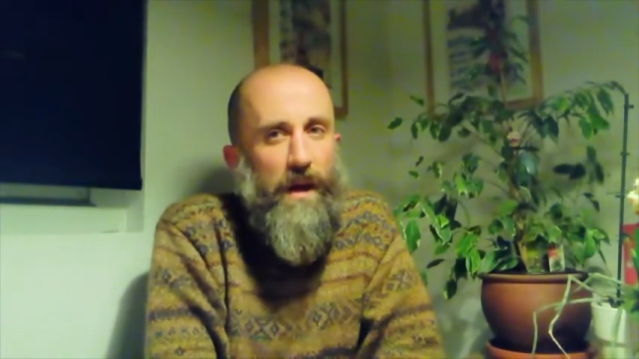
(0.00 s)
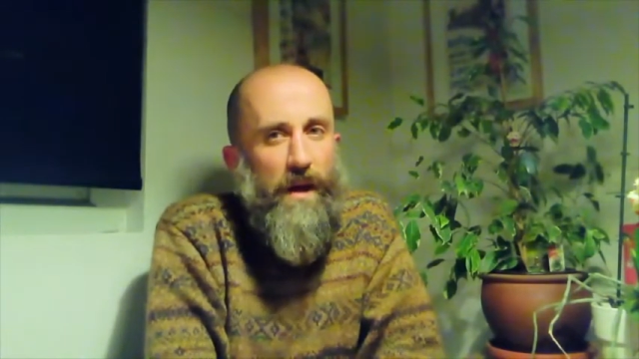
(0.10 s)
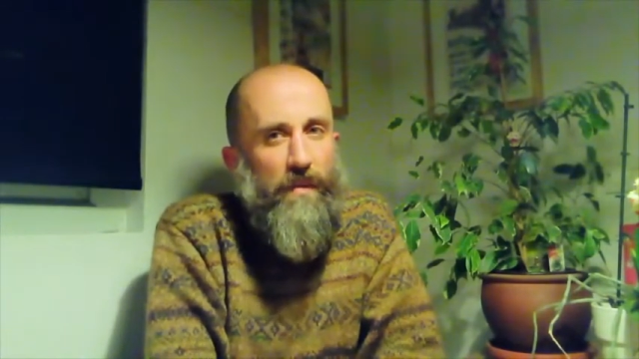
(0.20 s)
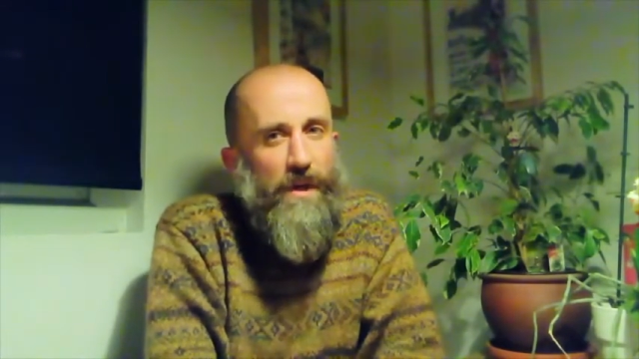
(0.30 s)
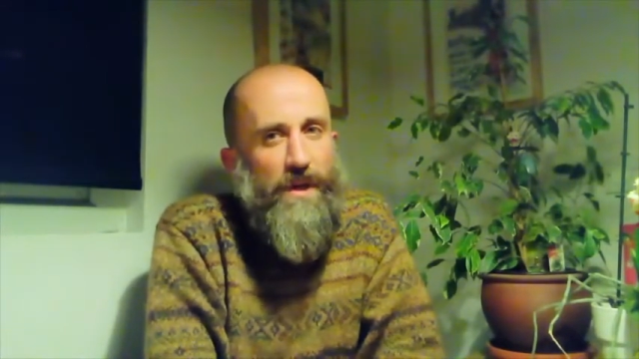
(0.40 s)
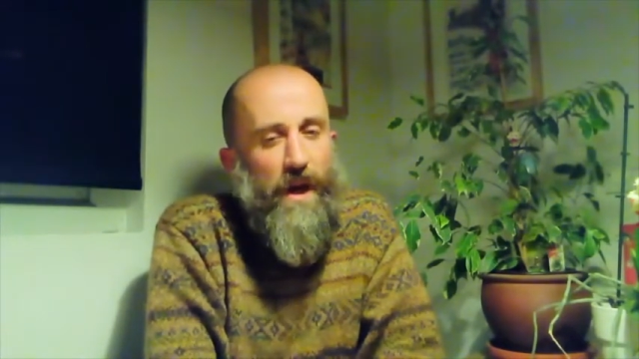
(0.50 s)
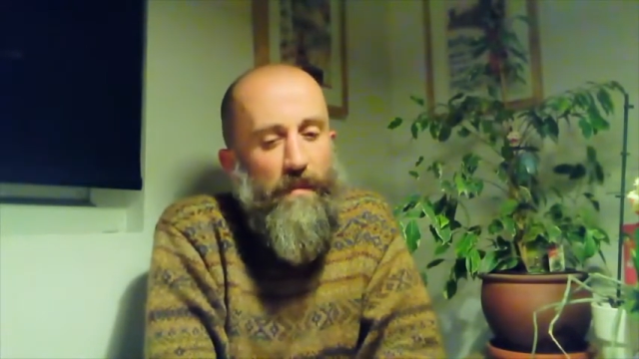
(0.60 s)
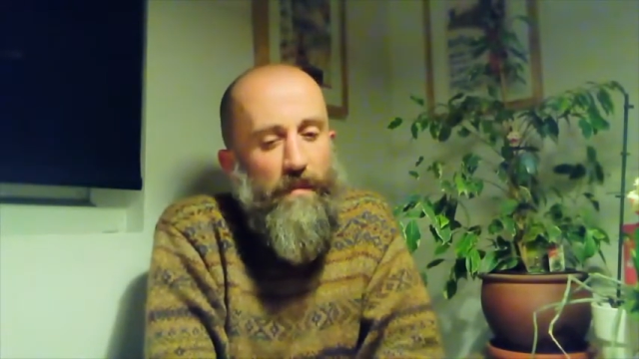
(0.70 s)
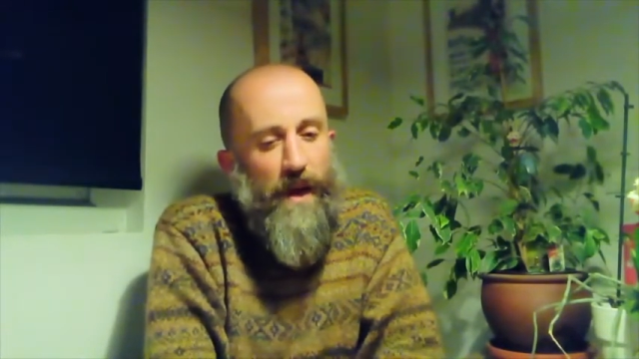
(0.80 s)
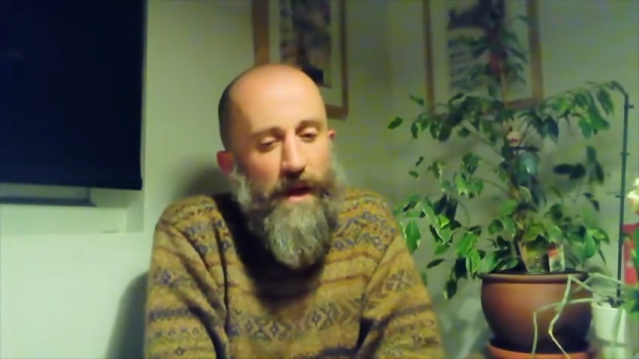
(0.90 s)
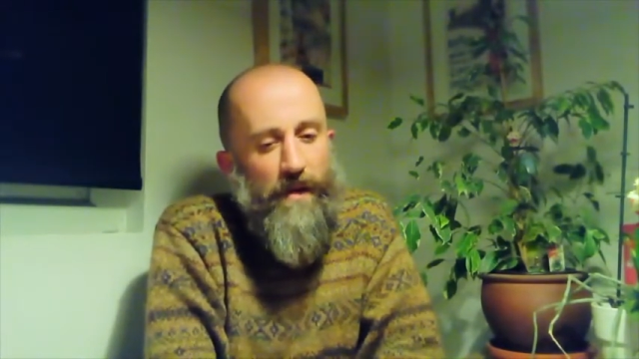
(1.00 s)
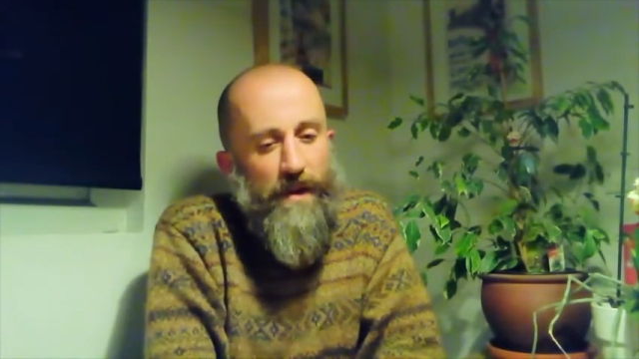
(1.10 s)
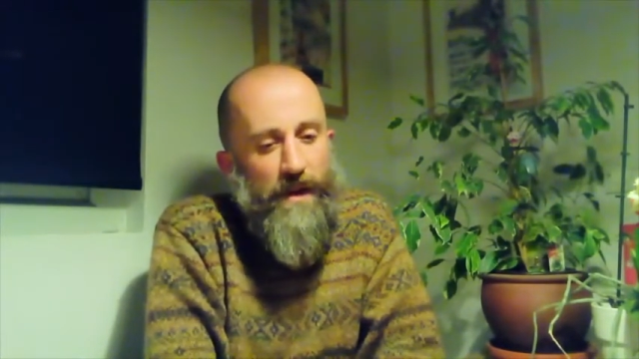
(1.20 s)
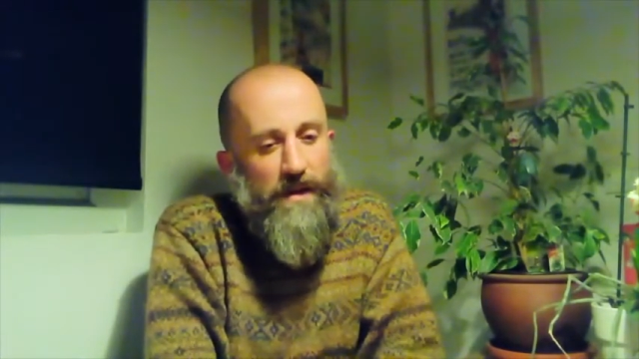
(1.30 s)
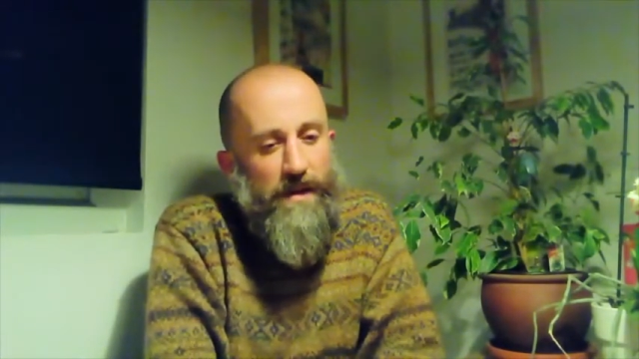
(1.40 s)
in which I'm back on
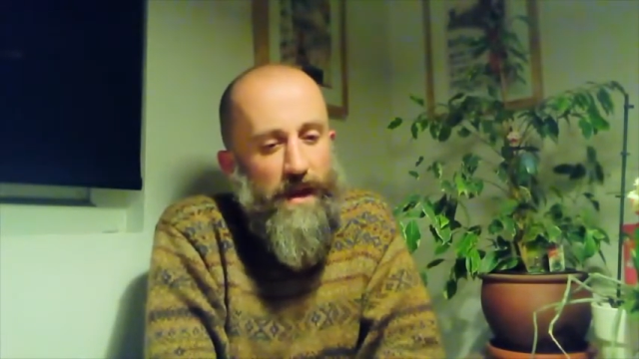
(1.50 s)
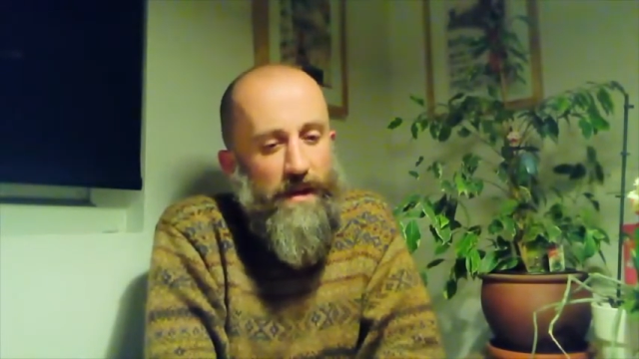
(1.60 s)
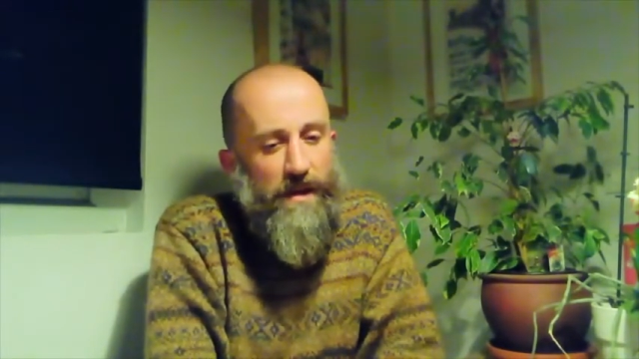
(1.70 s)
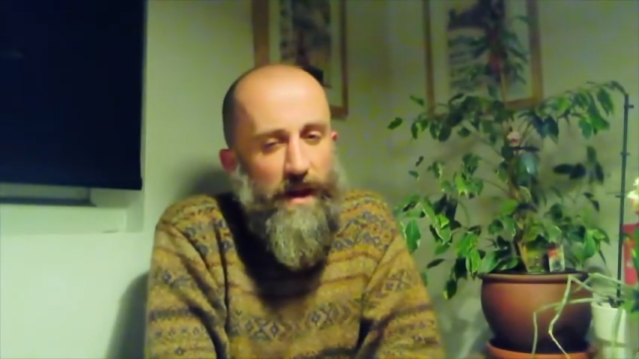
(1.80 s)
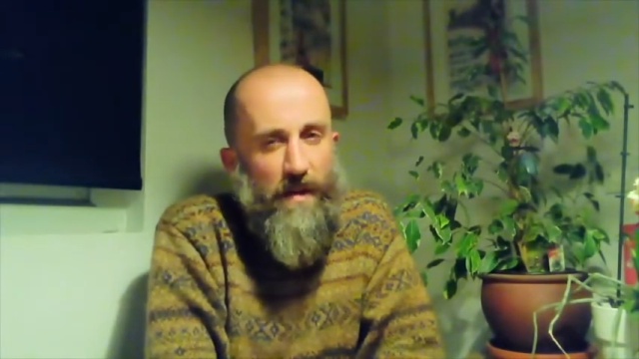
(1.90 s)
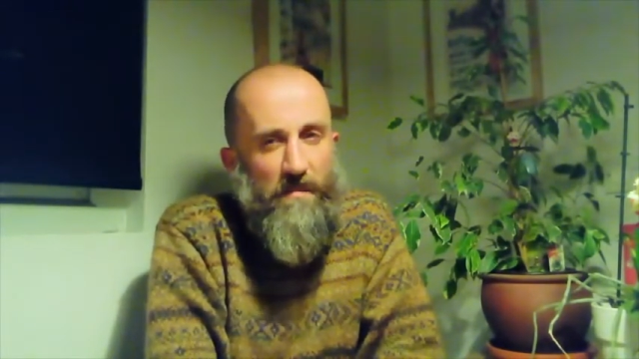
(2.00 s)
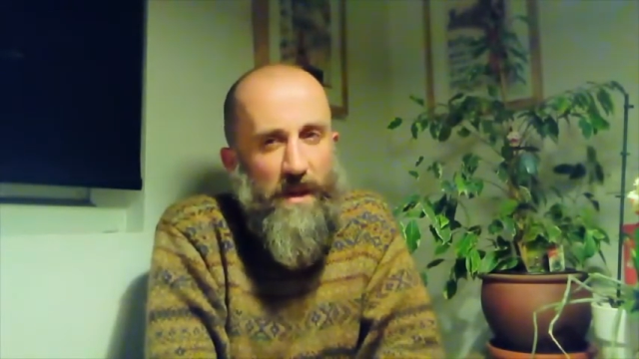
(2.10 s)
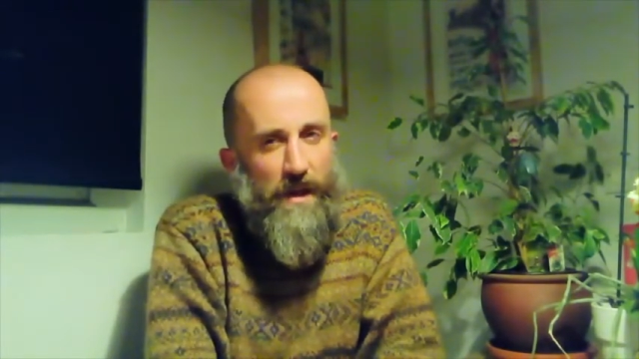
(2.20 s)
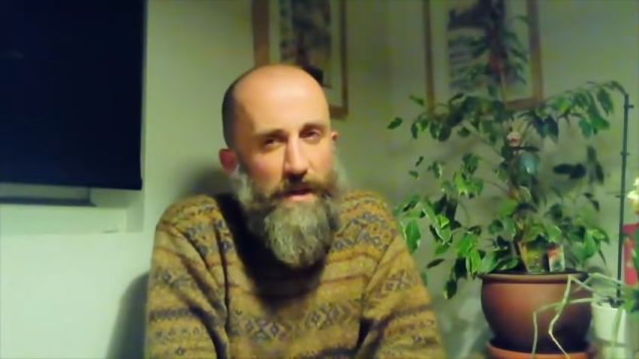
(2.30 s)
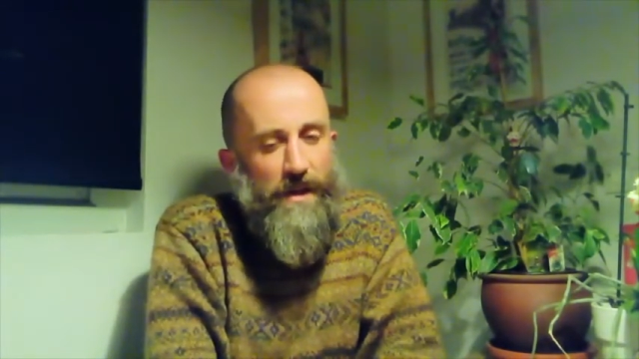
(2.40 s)
the estate and I'm being